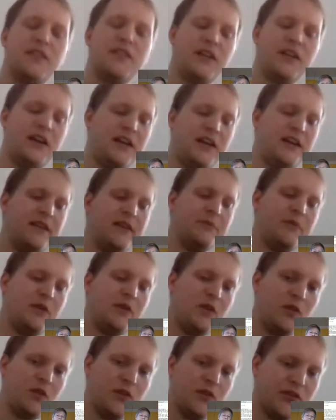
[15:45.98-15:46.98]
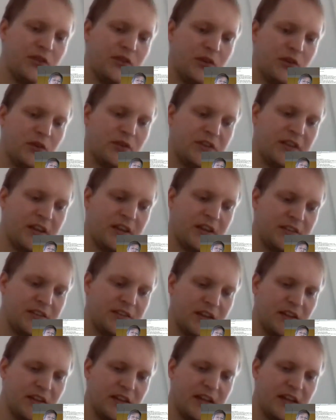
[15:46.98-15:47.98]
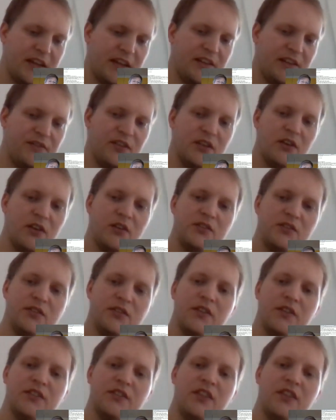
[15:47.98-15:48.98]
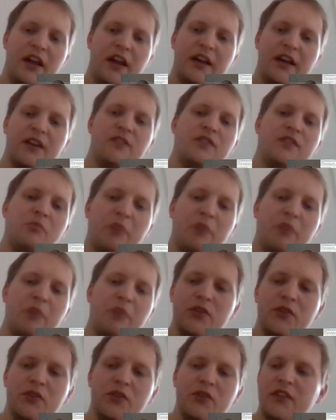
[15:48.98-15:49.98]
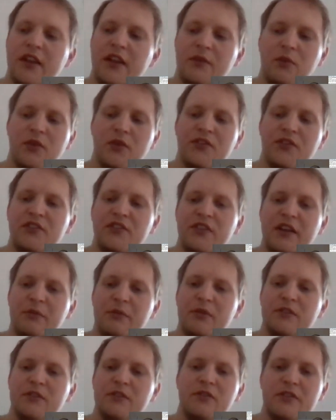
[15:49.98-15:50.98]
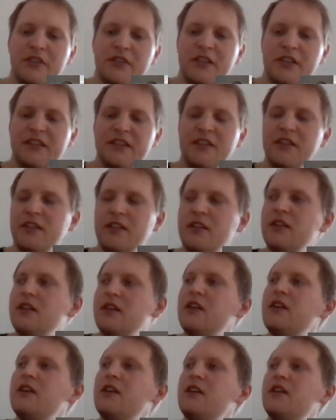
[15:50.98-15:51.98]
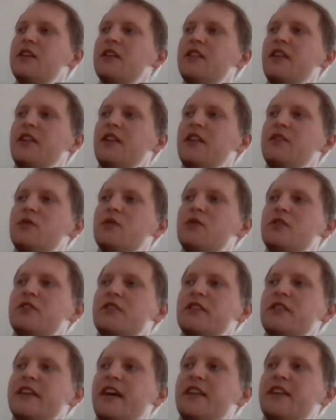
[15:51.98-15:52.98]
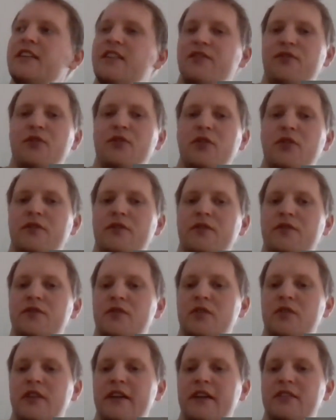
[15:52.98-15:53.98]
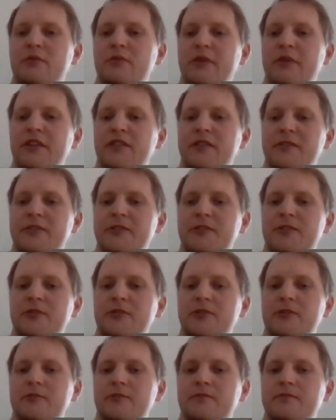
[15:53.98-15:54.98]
I'm also testing that if you go to the slug of a post that was disabled or deleted, then you will get a 404 error message.